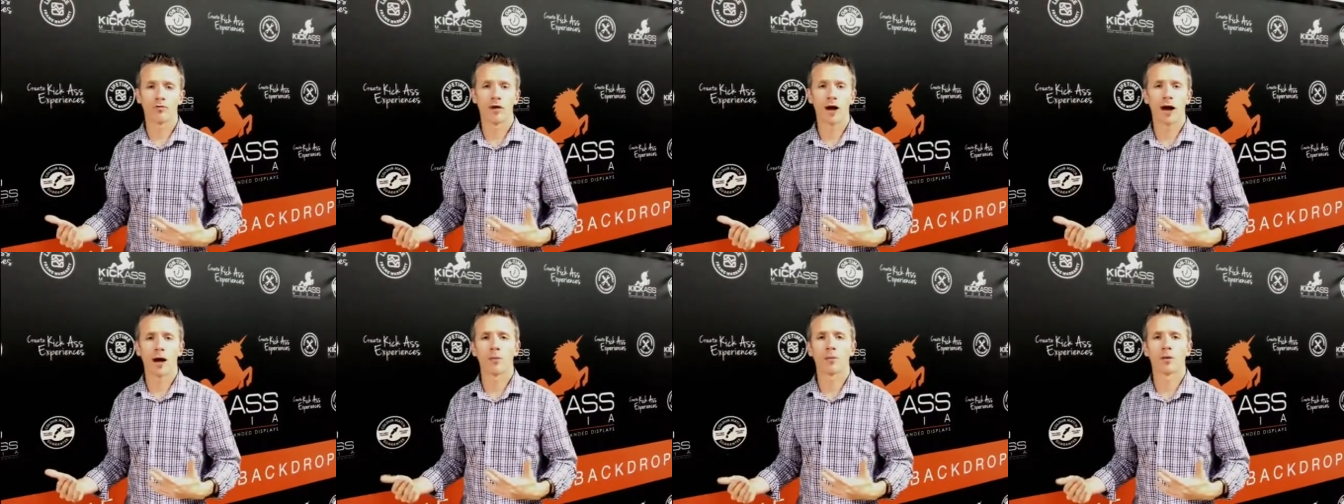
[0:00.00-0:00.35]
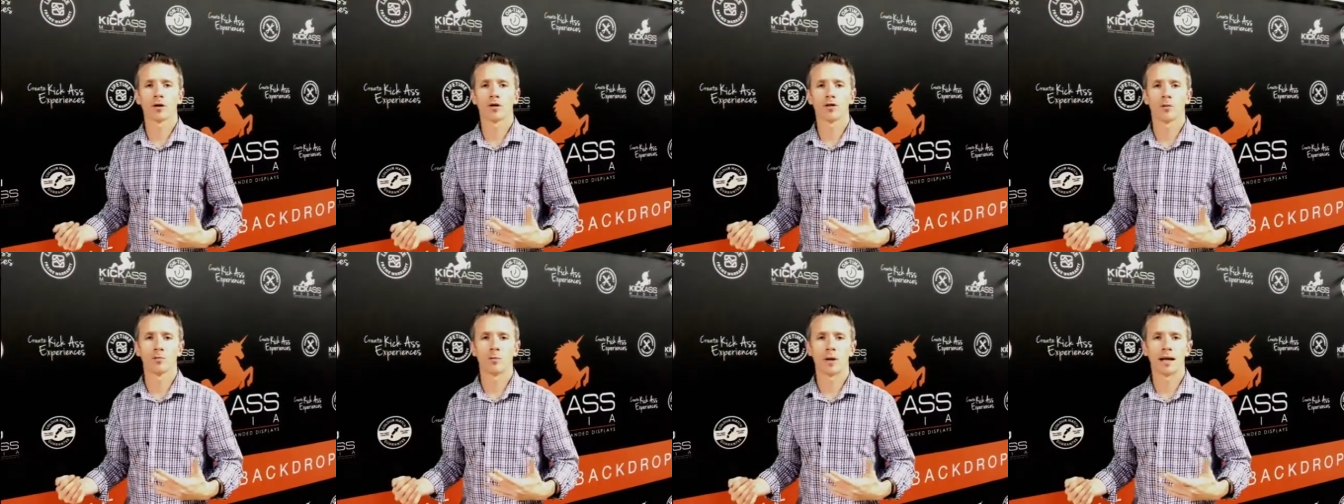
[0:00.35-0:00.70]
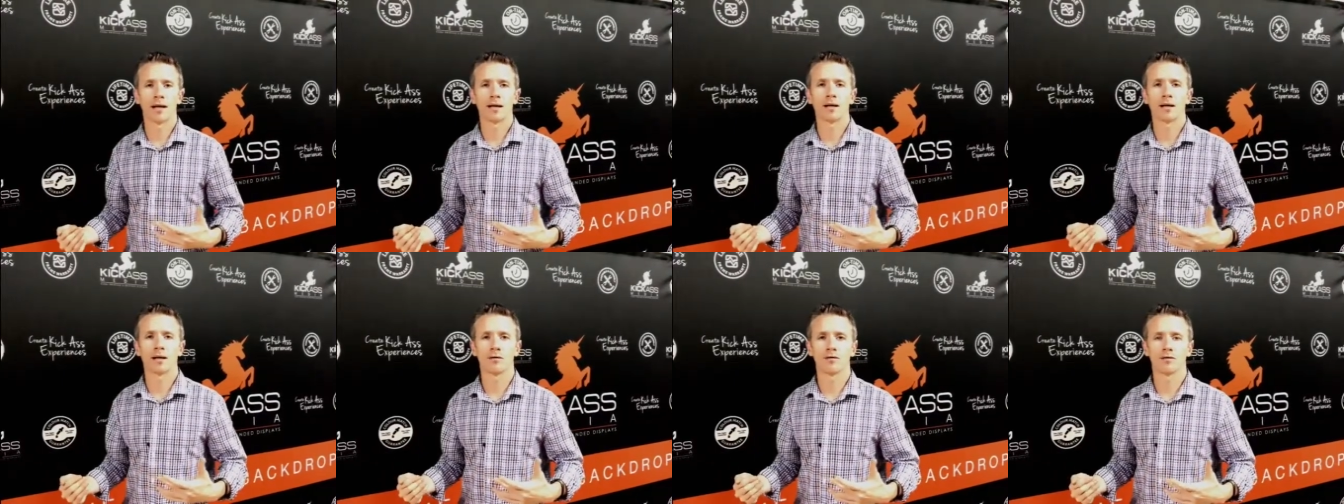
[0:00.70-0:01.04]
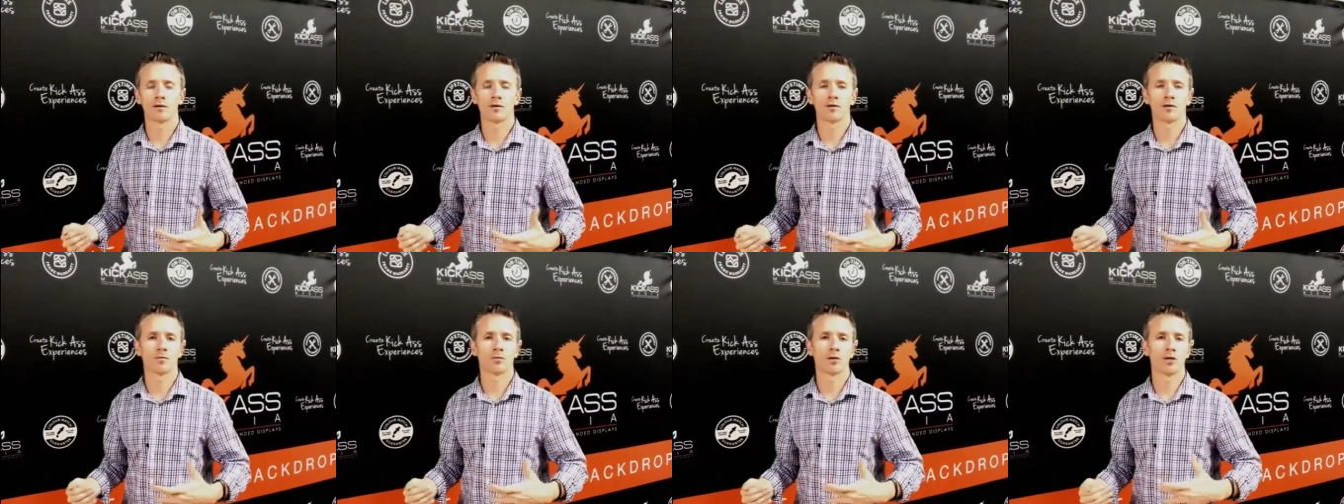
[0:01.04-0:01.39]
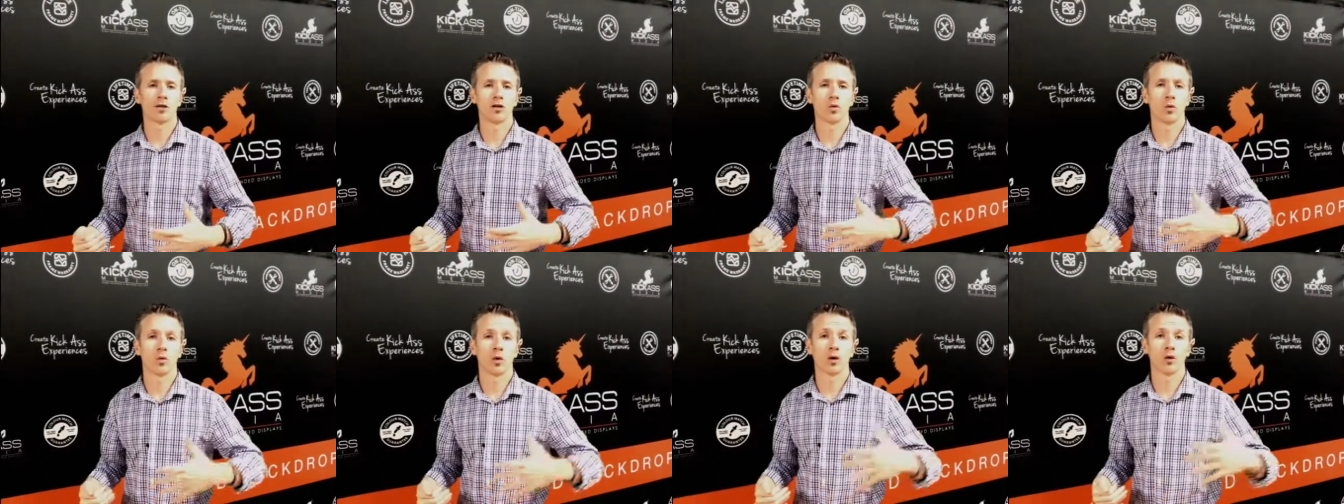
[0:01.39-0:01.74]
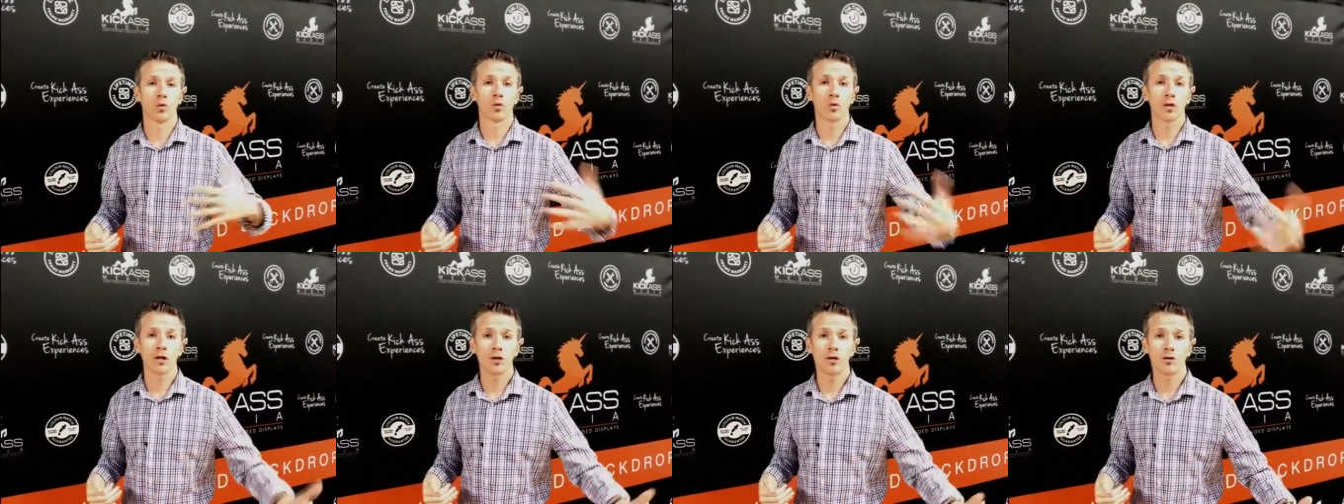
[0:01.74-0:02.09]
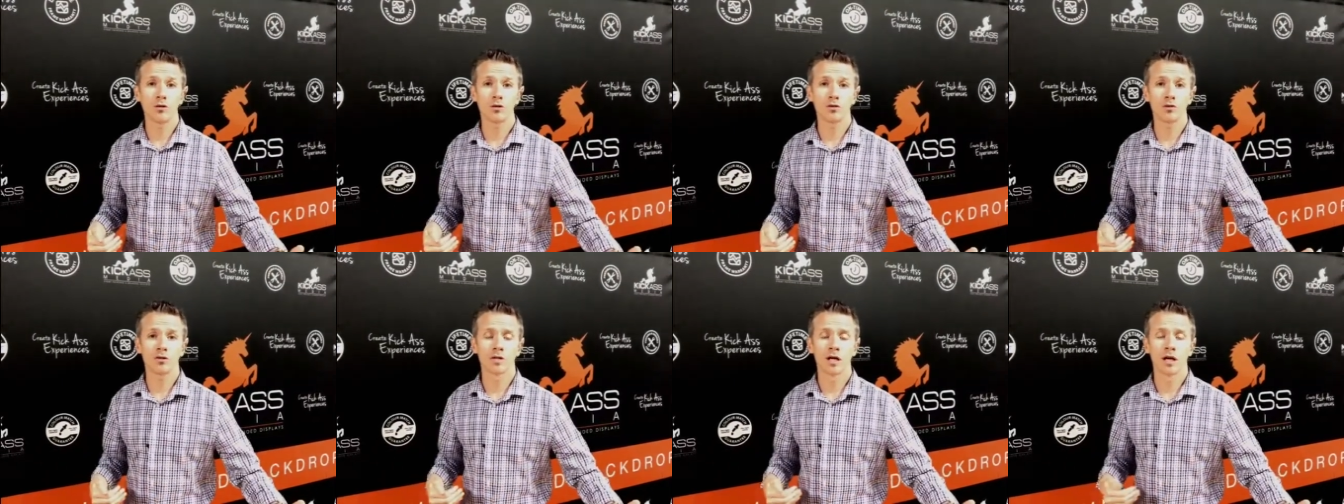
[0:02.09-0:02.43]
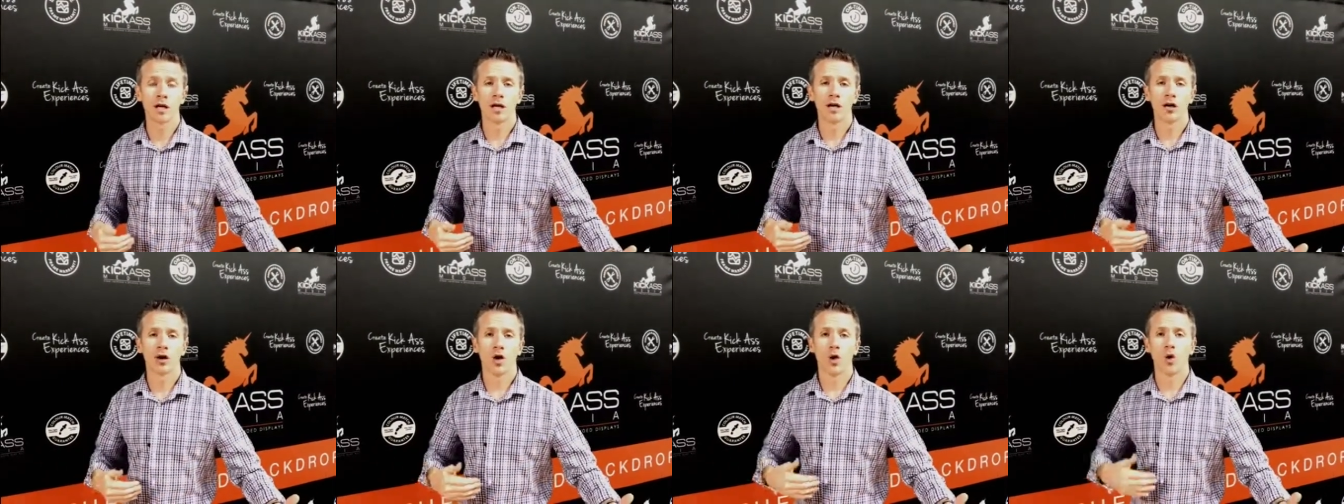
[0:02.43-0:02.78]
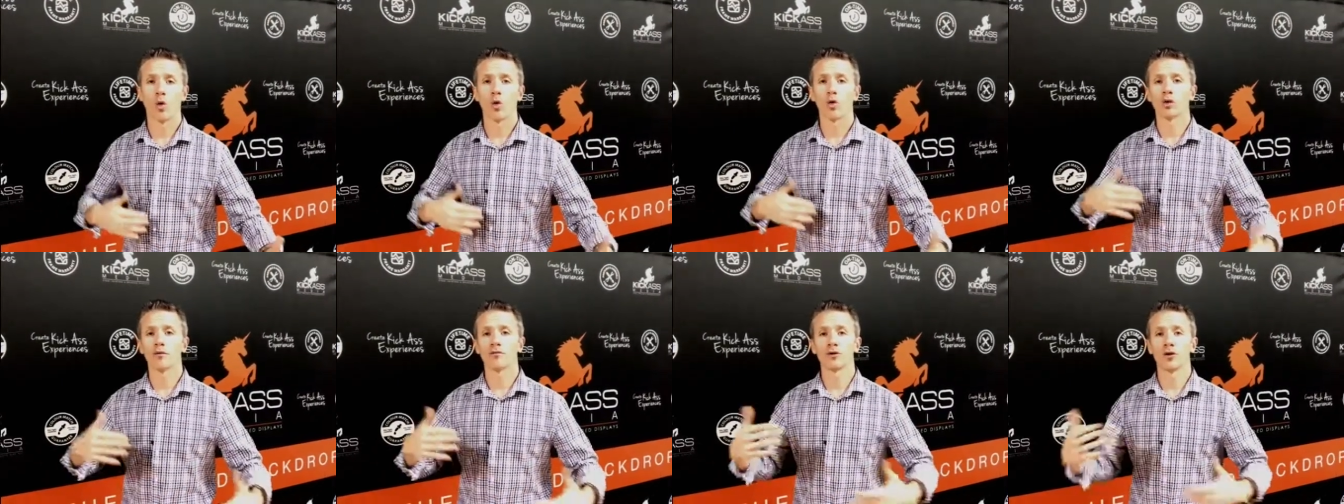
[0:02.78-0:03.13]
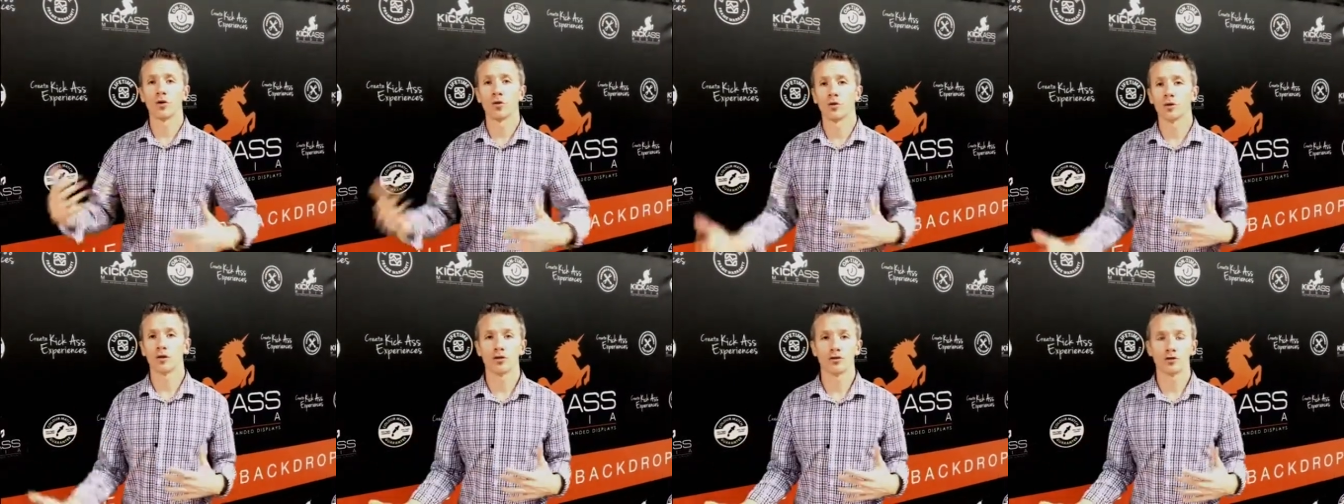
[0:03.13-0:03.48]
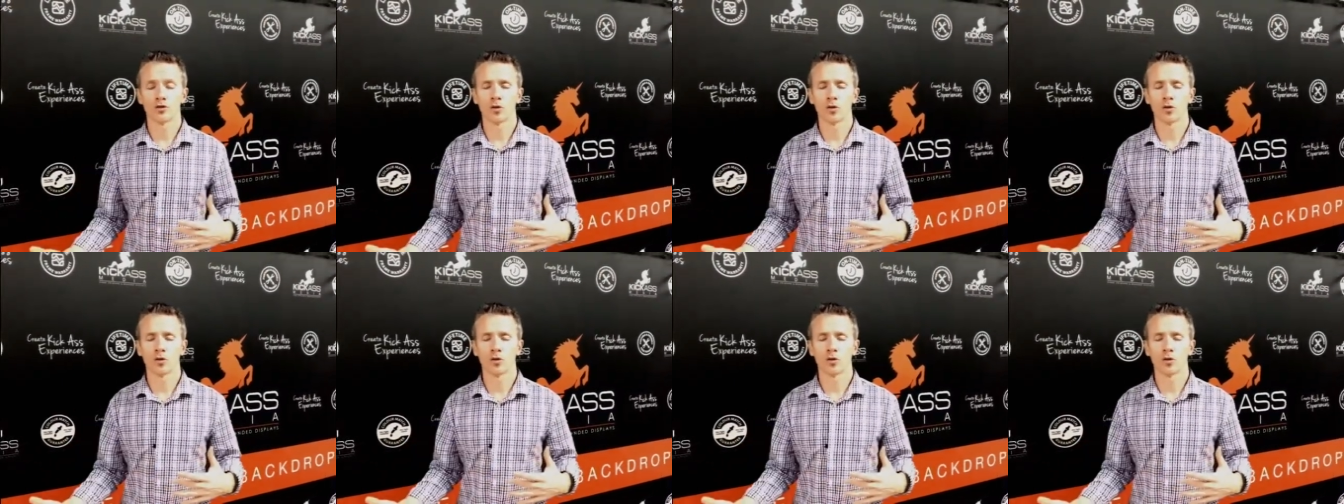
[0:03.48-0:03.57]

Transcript: fabric depending if it's something you want to reuse or if you only